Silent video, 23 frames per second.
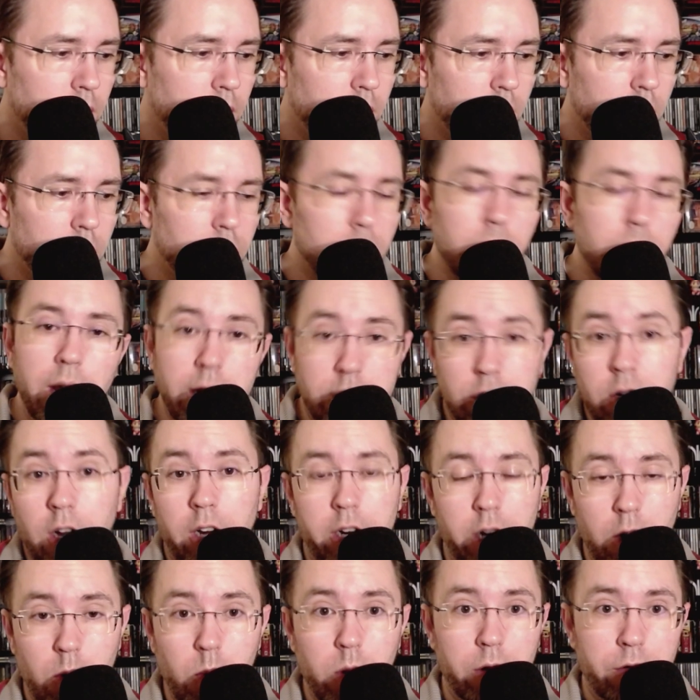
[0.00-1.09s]
So that's not going
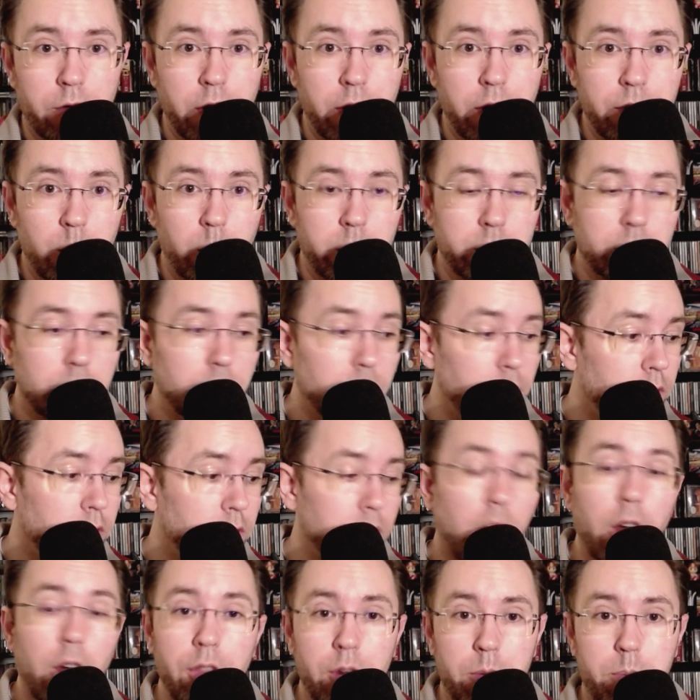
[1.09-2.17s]
to work for everyone. So there's
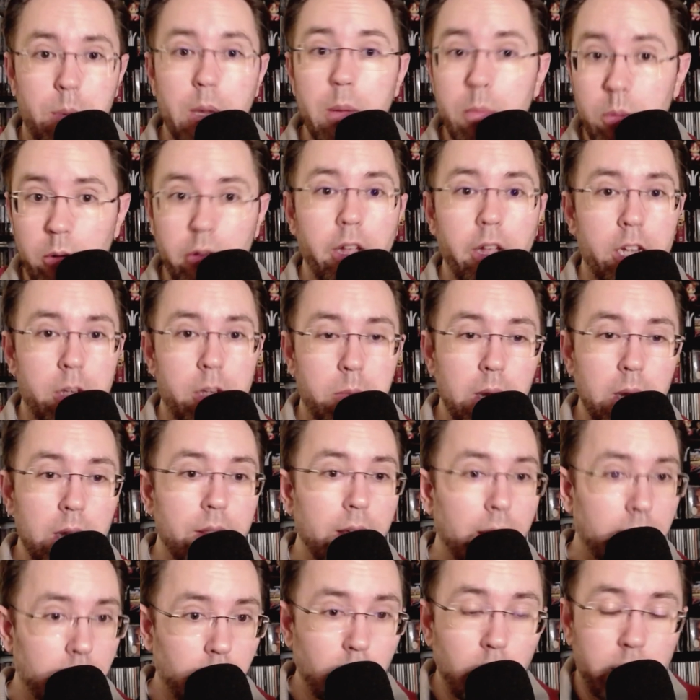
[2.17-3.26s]
other people like me
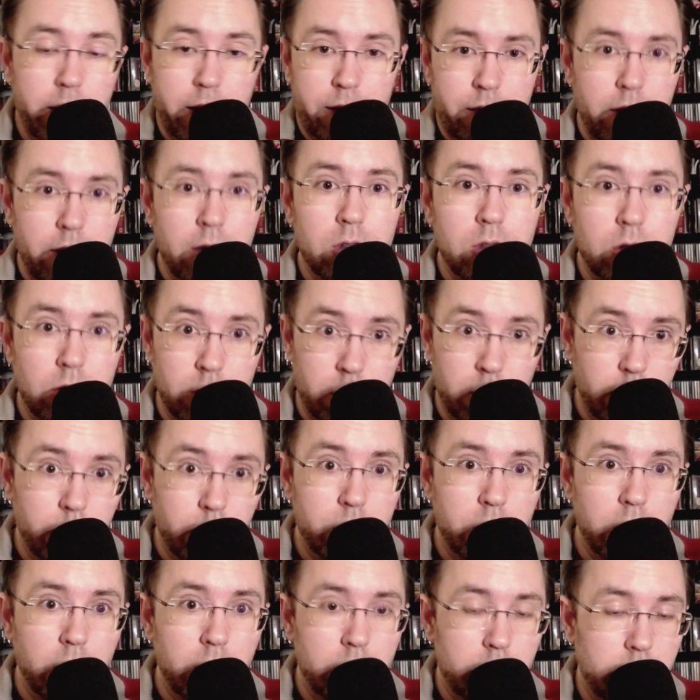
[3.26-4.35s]
that look at this
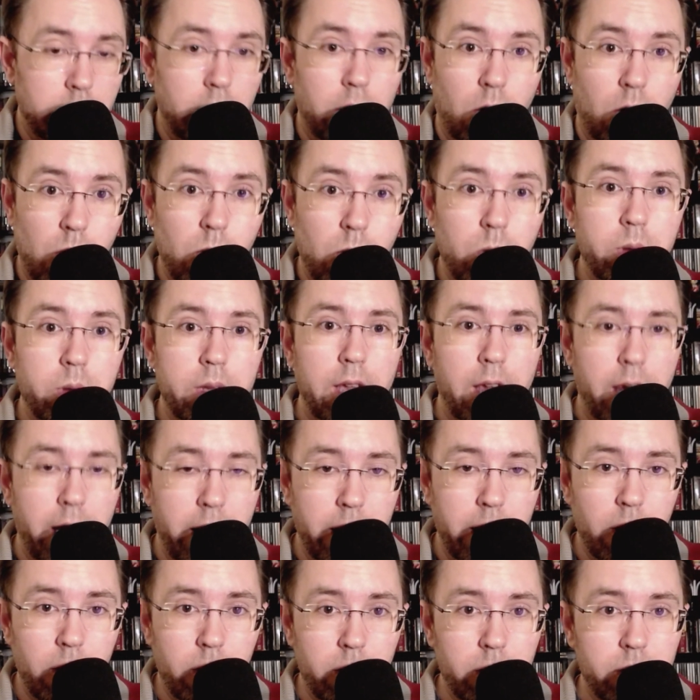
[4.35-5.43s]
solution and say, "Holy
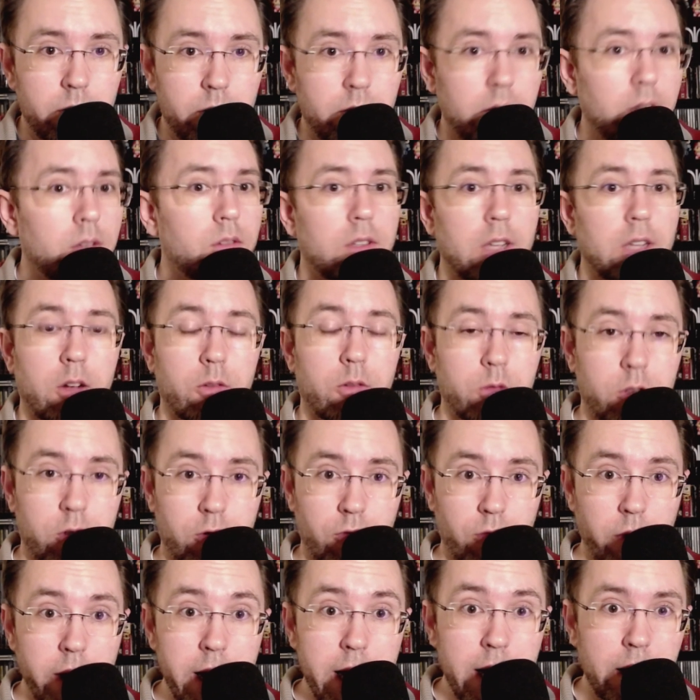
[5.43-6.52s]
hell, this sounds
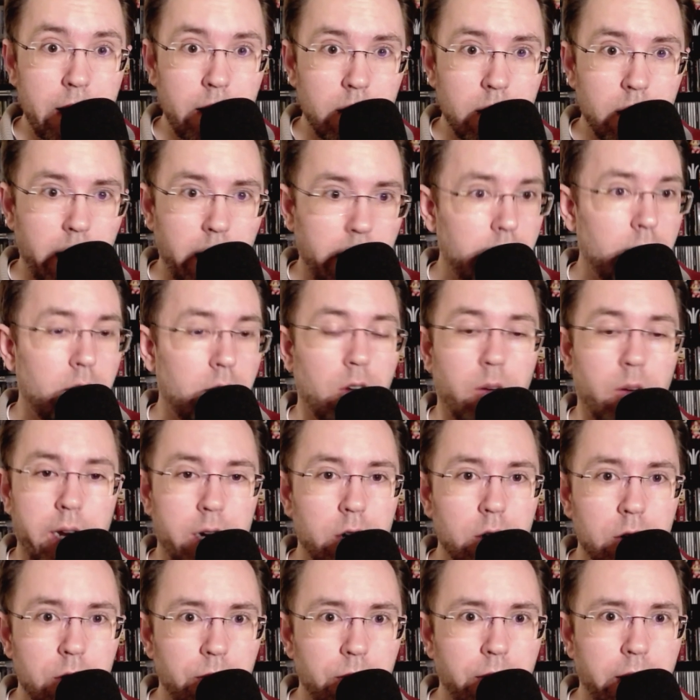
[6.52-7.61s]
great. I didn't know I could
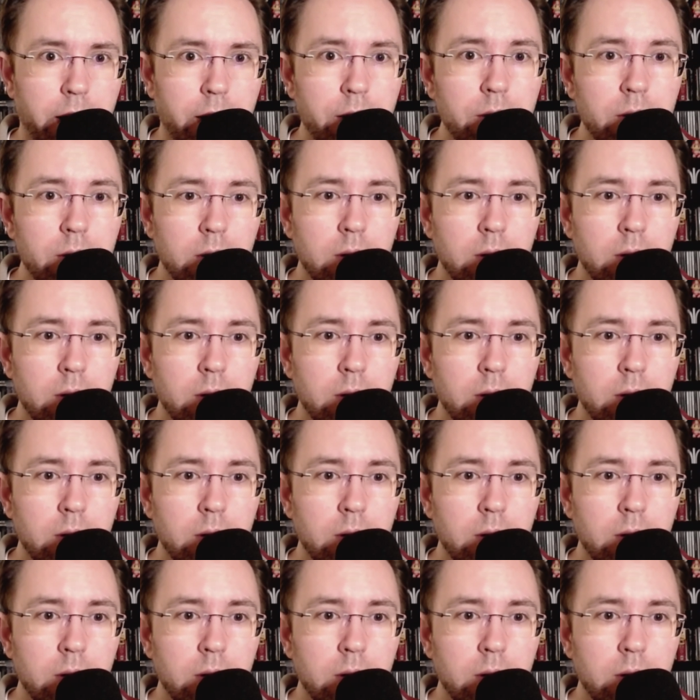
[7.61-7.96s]
do that."